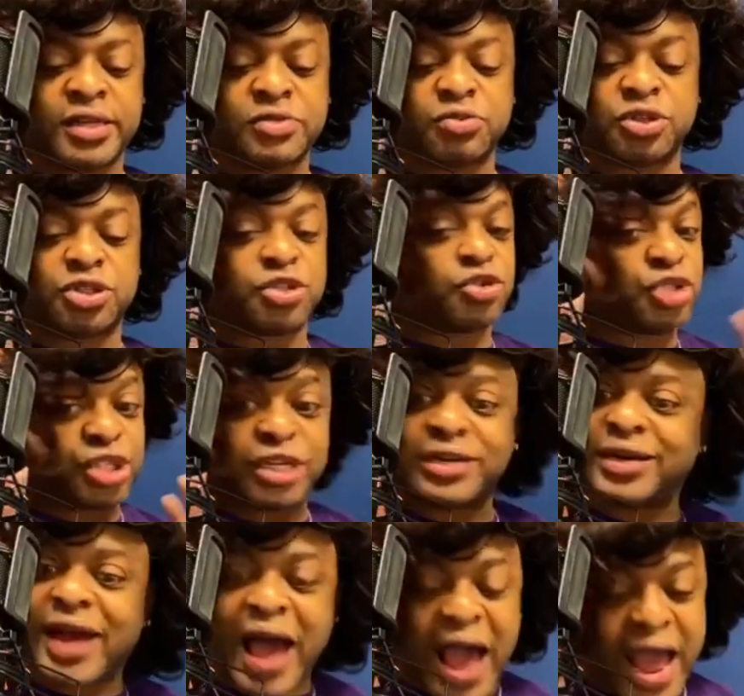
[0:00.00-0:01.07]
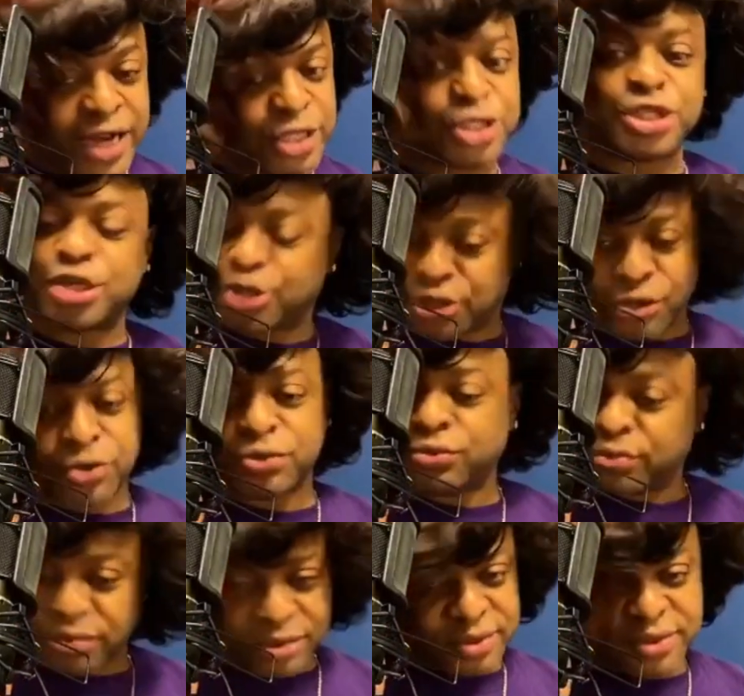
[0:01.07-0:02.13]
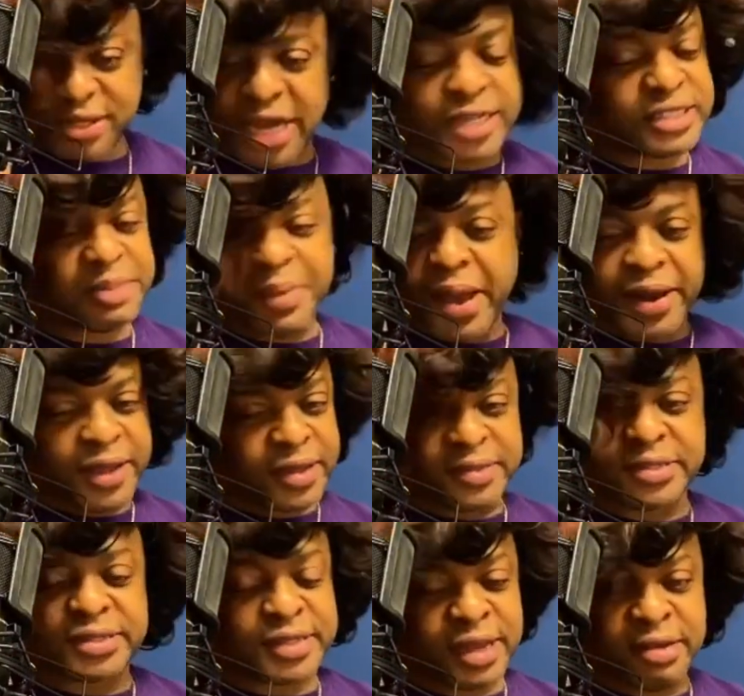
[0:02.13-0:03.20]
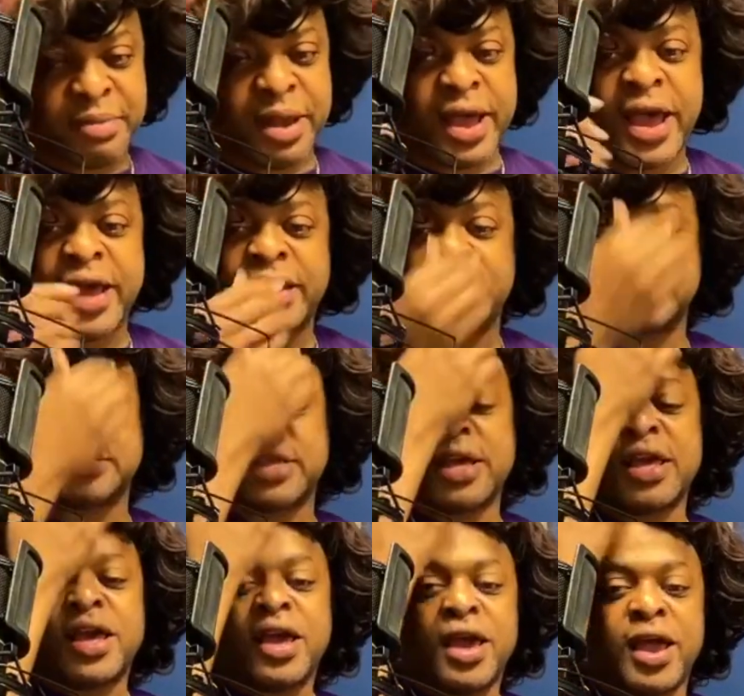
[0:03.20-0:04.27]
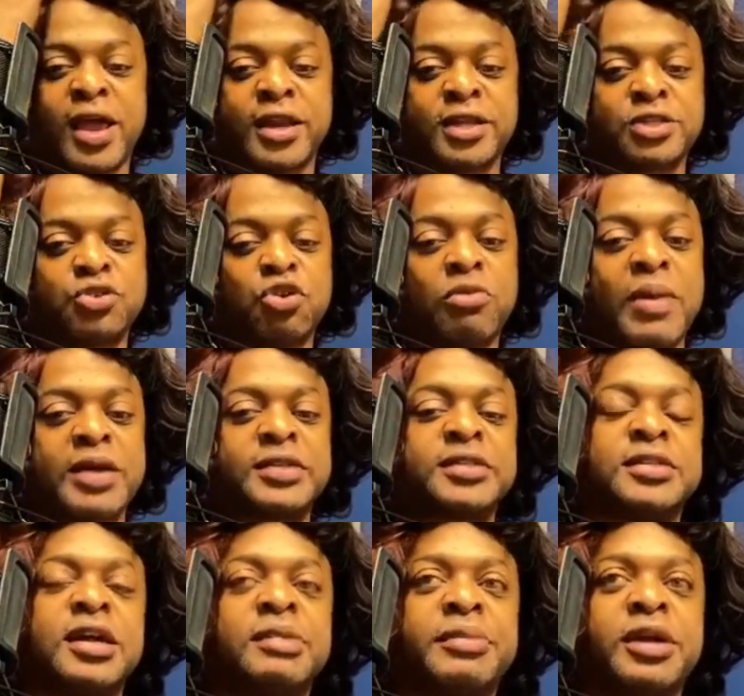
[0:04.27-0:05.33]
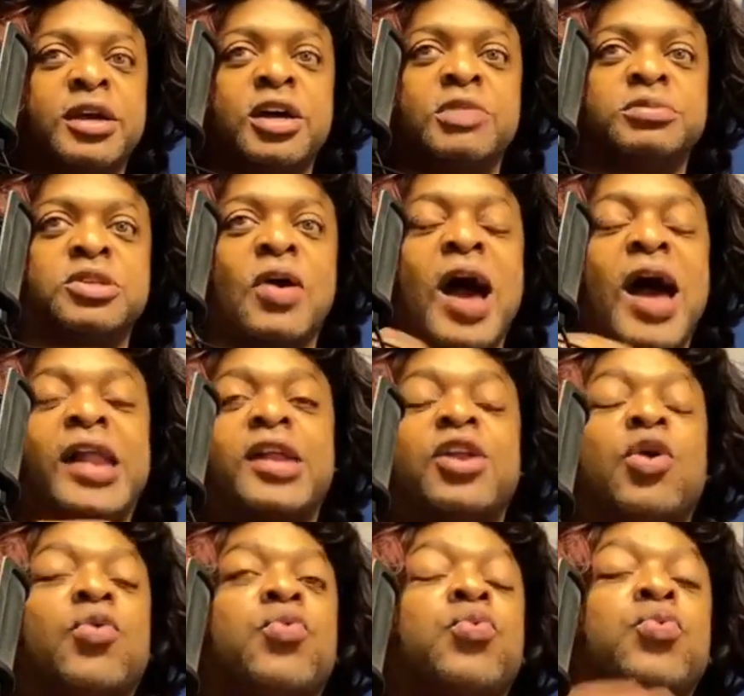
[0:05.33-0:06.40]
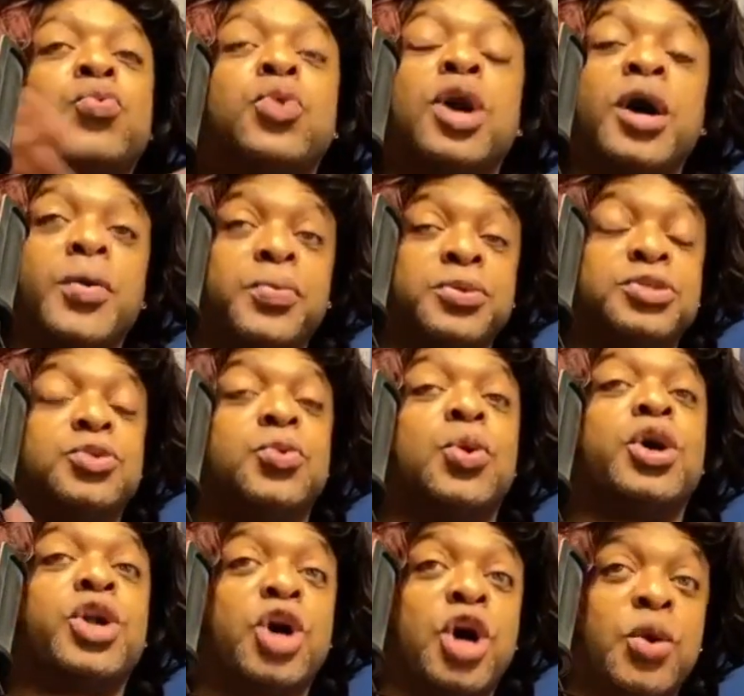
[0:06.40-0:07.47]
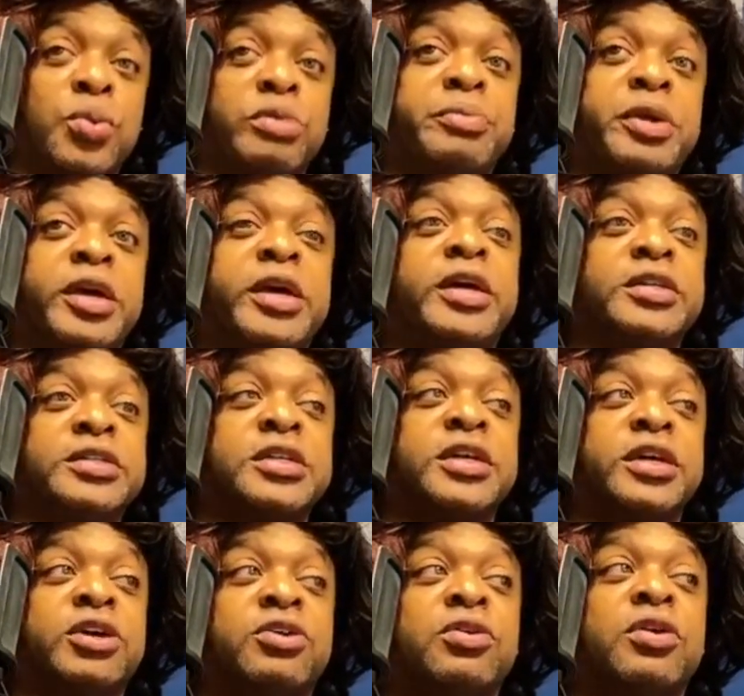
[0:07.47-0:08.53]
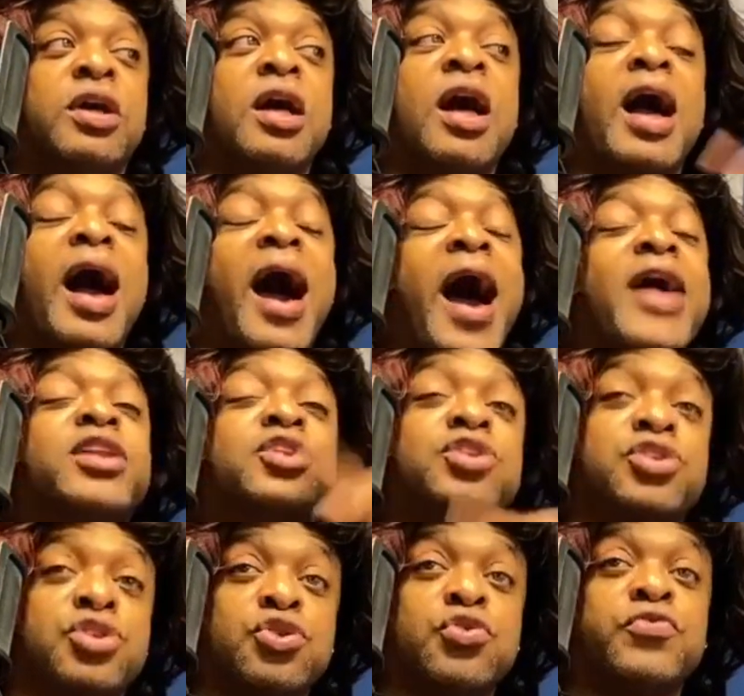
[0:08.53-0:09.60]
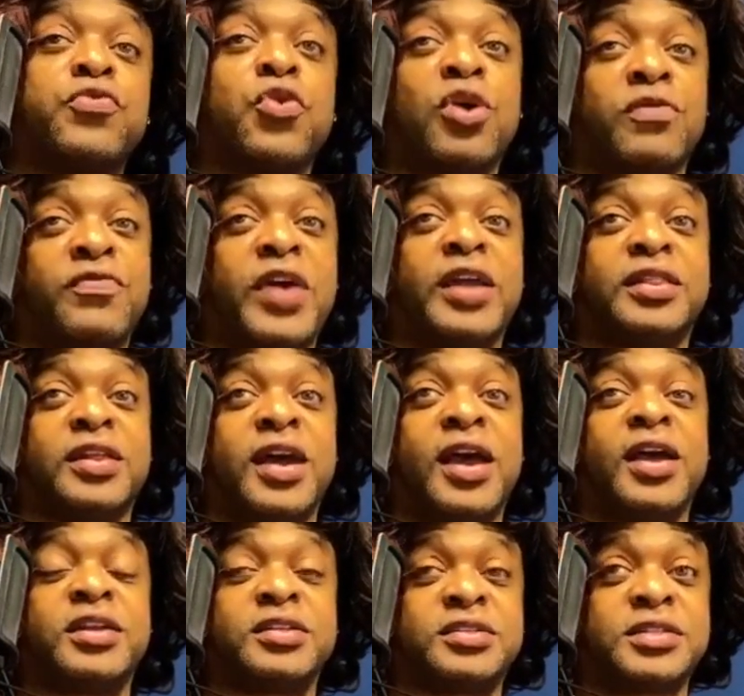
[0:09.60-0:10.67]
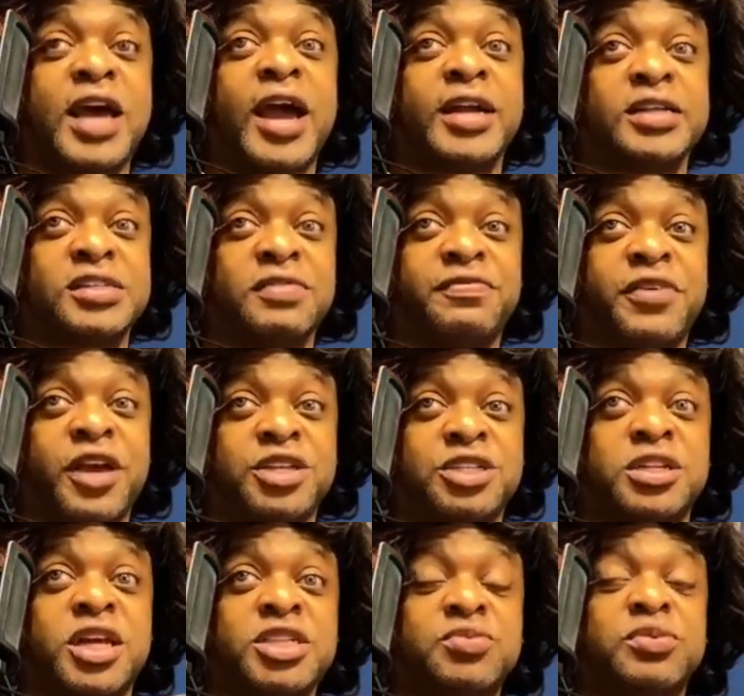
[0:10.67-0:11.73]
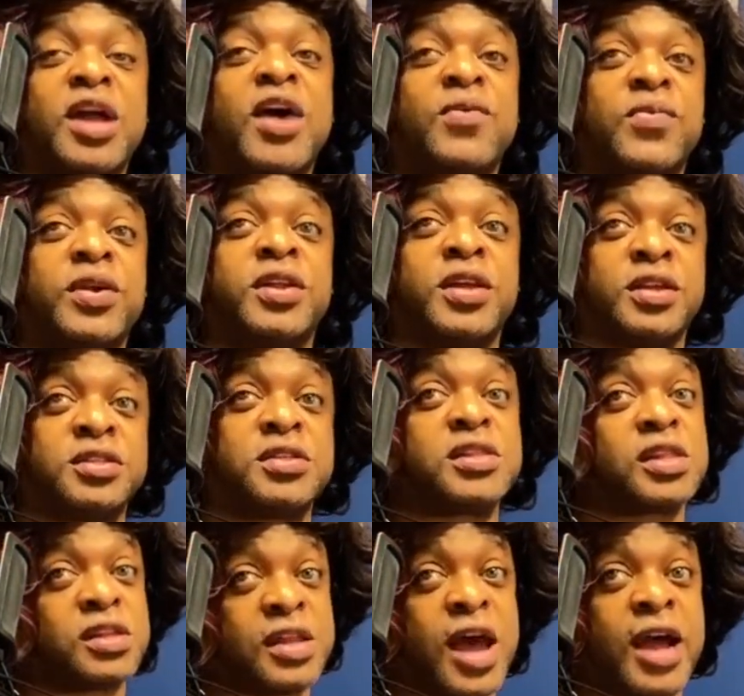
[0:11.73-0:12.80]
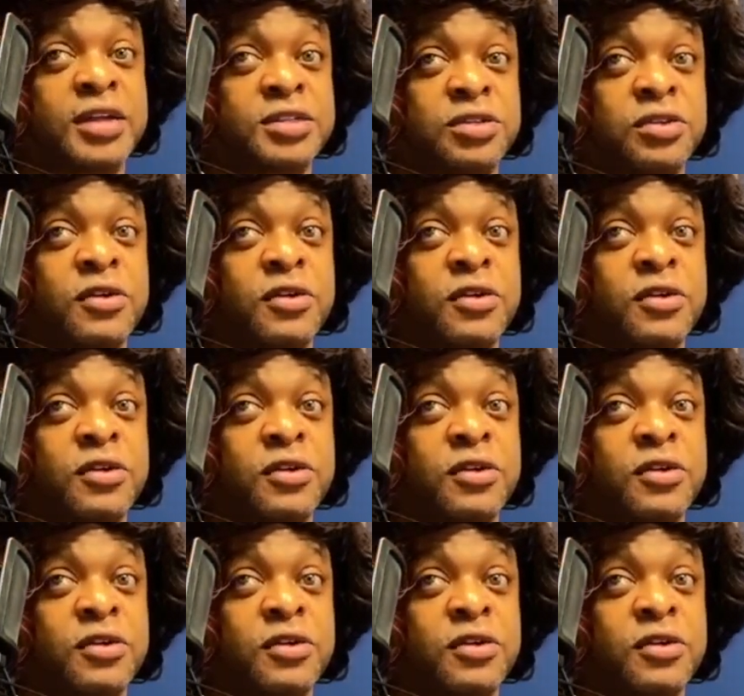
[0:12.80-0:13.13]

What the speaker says: which you should not do take somebody else's antibiotics, and it tore my stomach up. So I didn't know what was going on with me until I knew for a fact that I had a sinus infection. That's when I went into the doctor.